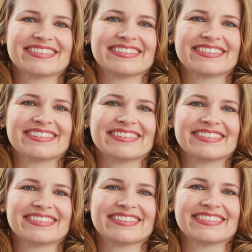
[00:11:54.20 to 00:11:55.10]

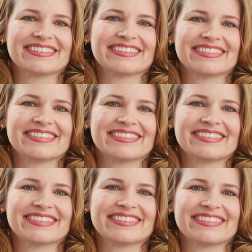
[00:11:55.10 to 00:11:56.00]

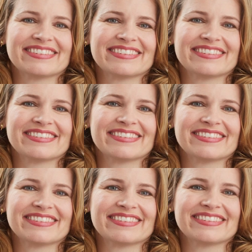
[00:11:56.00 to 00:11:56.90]

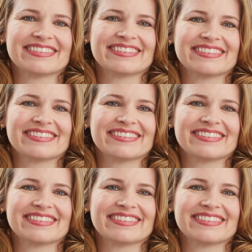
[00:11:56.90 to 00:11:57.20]
(not speaking)